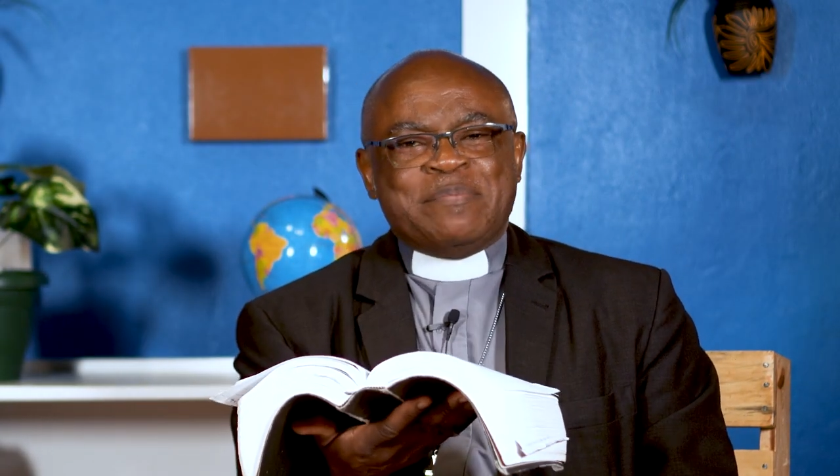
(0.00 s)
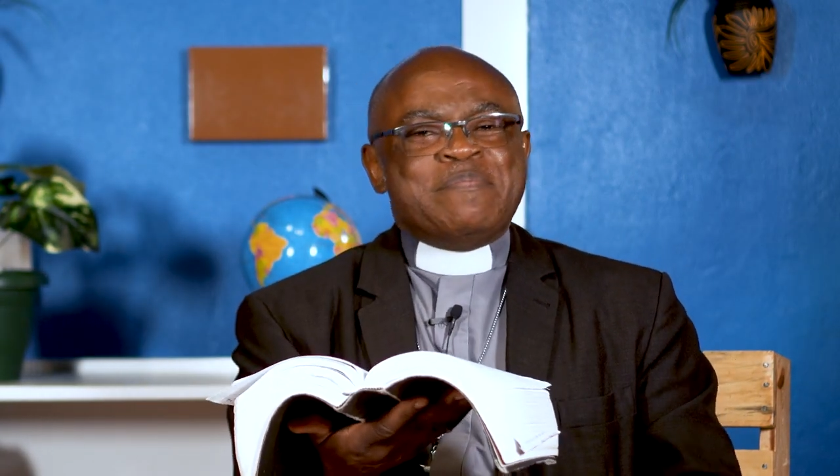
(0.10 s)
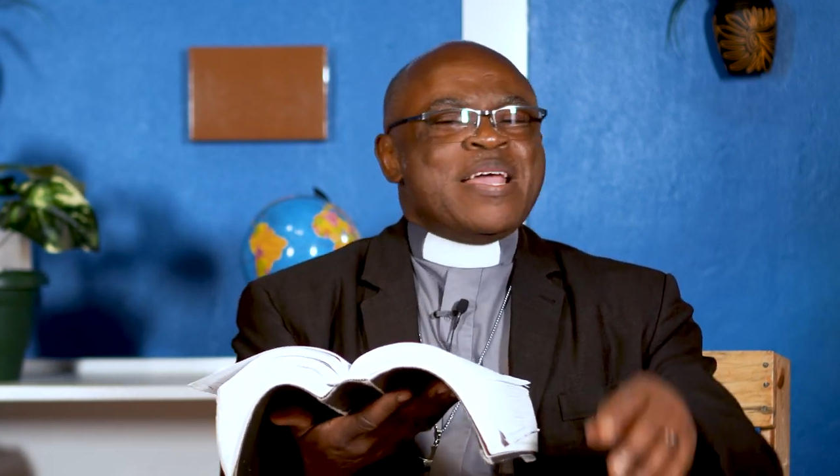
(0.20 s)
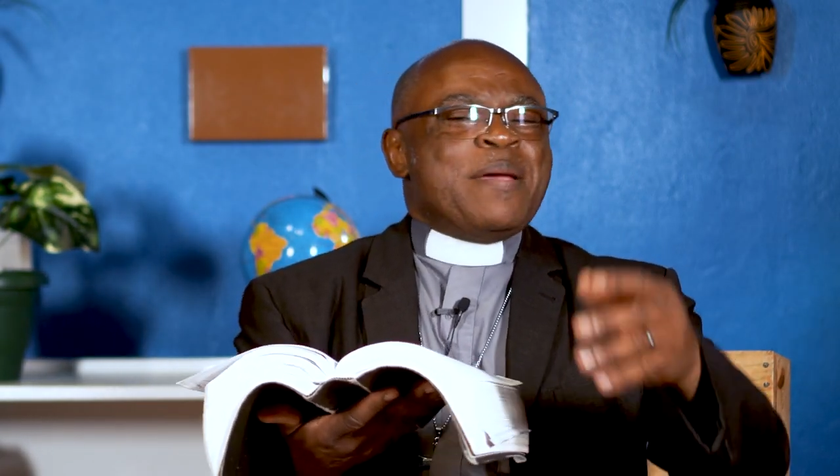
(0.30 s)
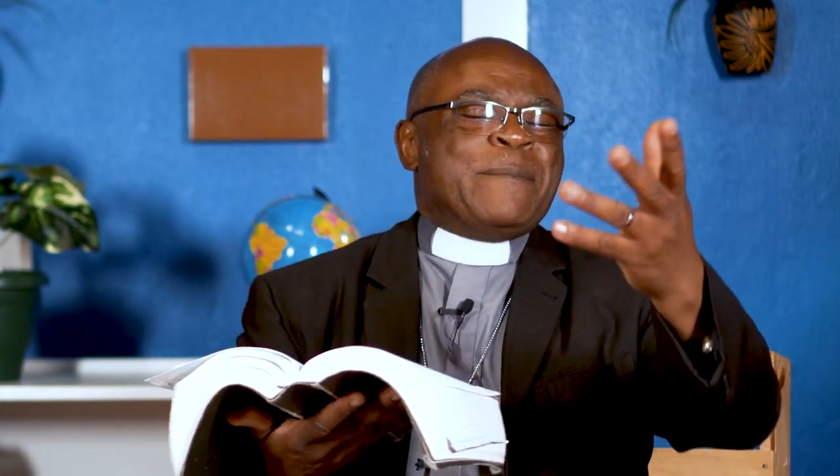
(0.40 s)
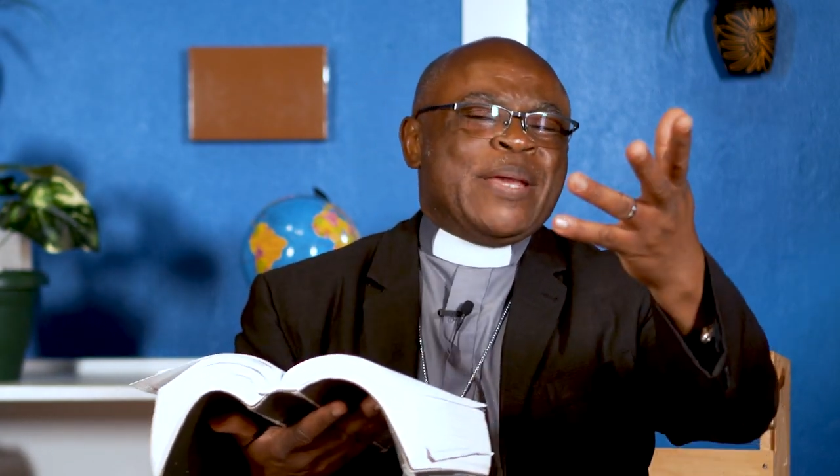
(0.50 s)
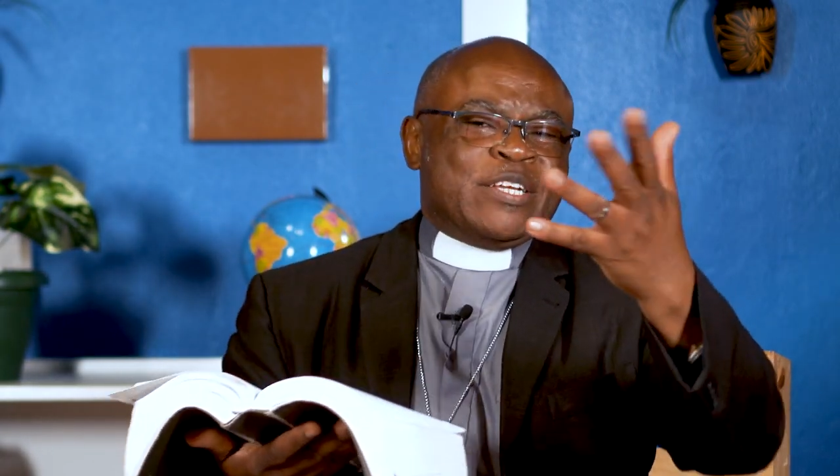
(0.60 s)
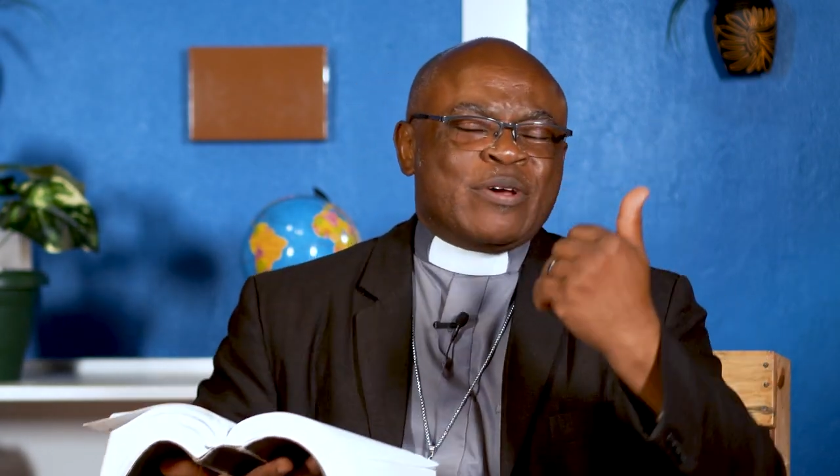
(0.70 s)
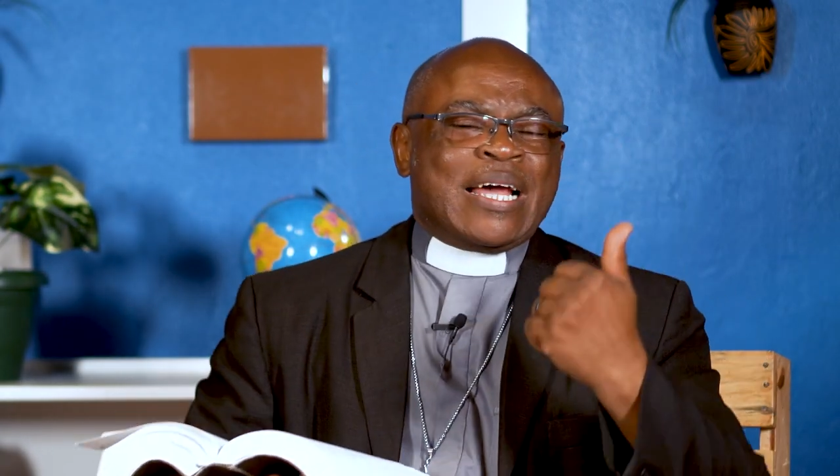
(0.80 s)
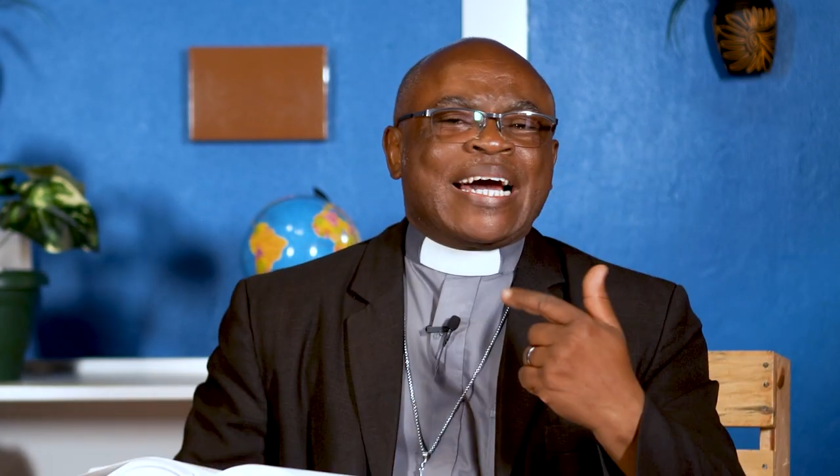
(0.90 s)
maybe
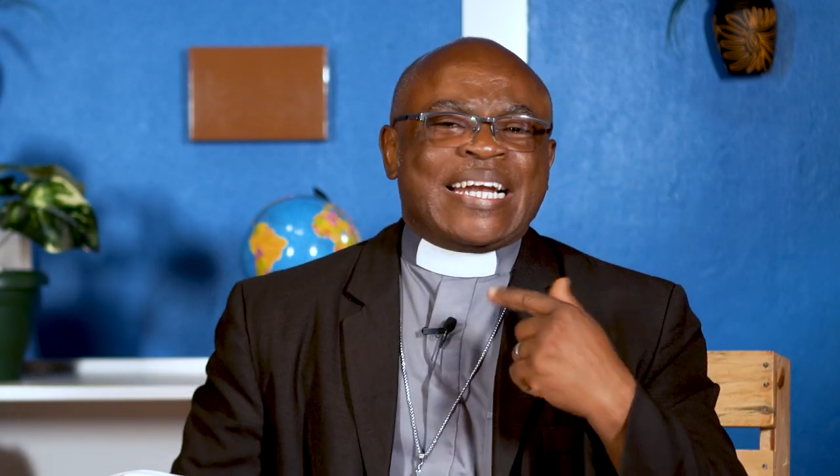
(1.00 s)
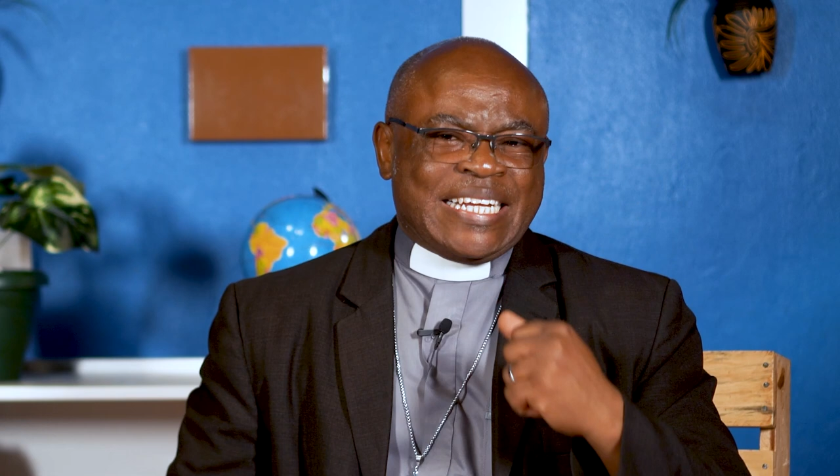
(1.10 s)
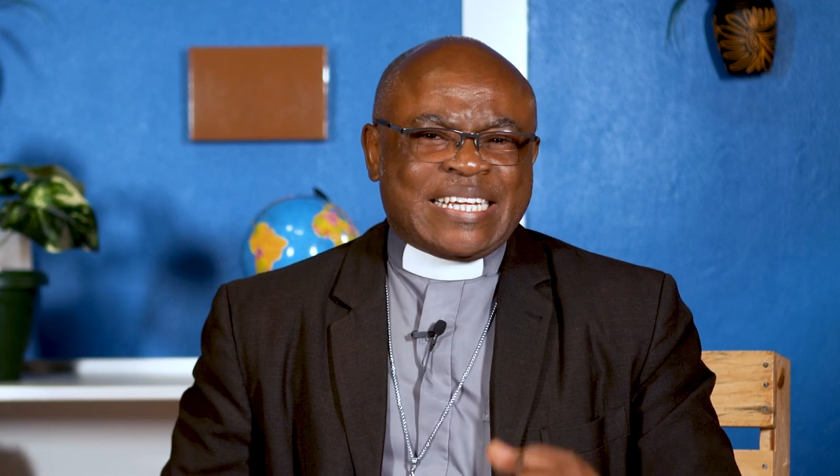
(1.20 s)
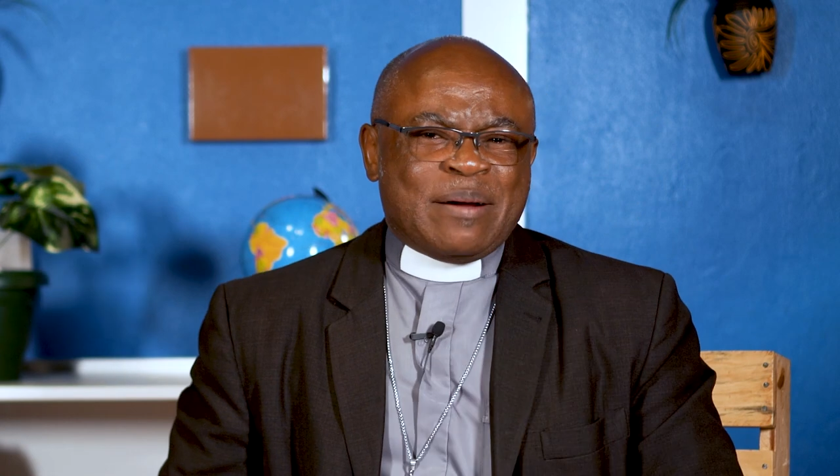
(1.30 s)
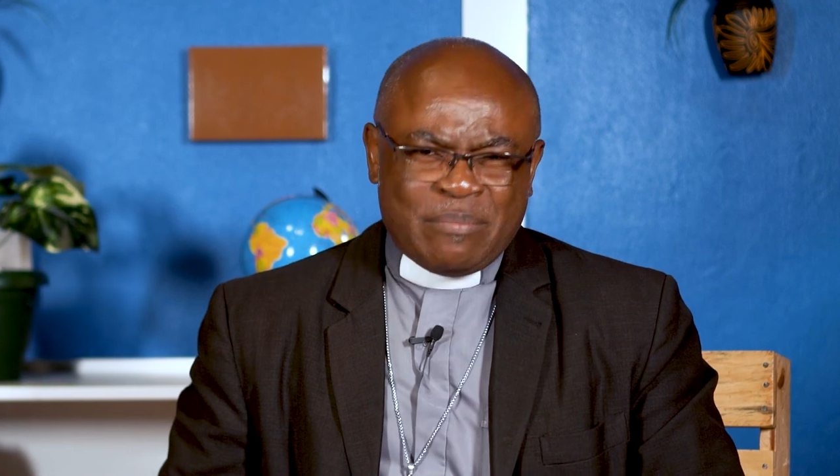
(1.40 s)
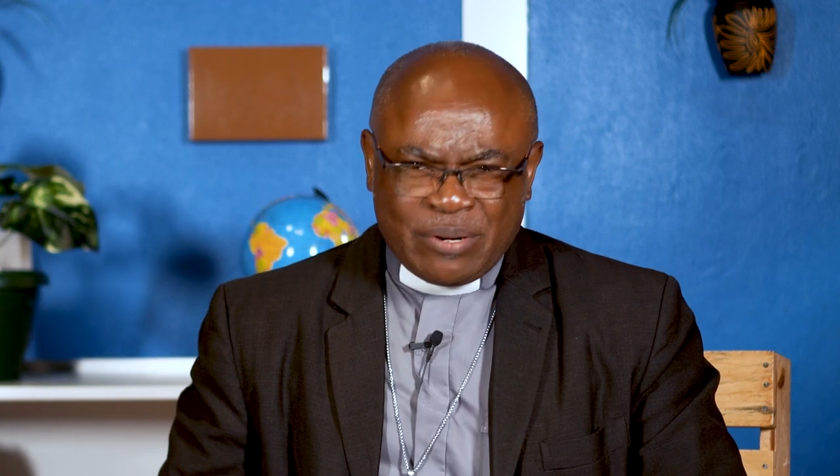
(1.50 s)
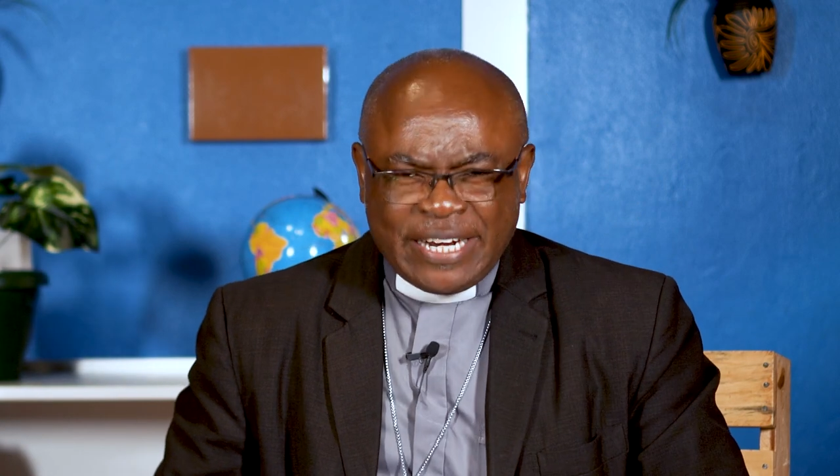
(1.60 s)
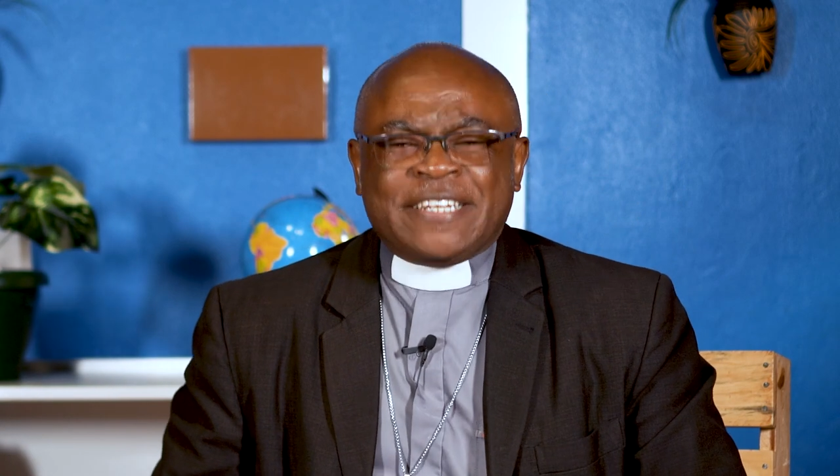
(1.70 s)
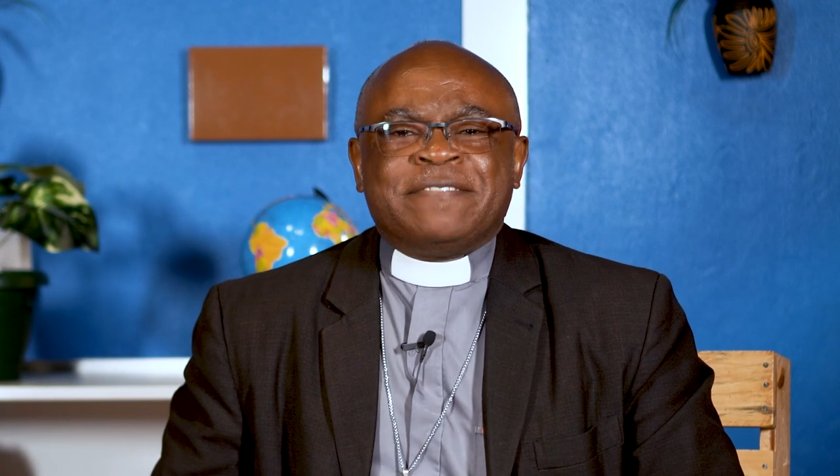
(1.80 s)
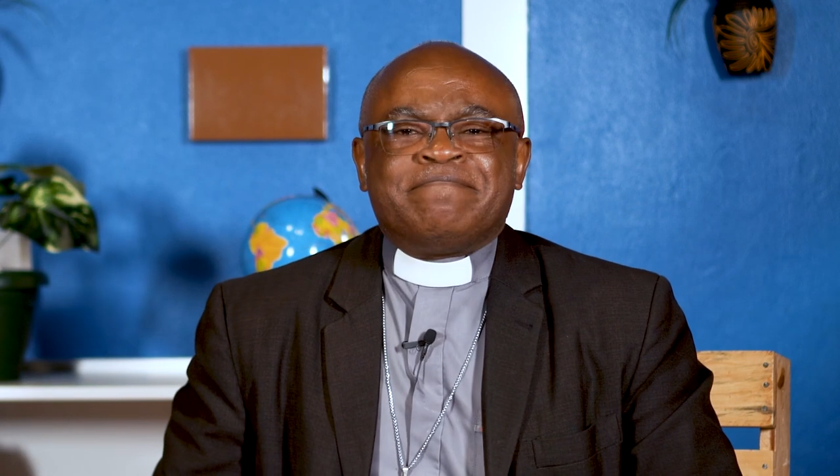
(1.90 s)
to encourage somebody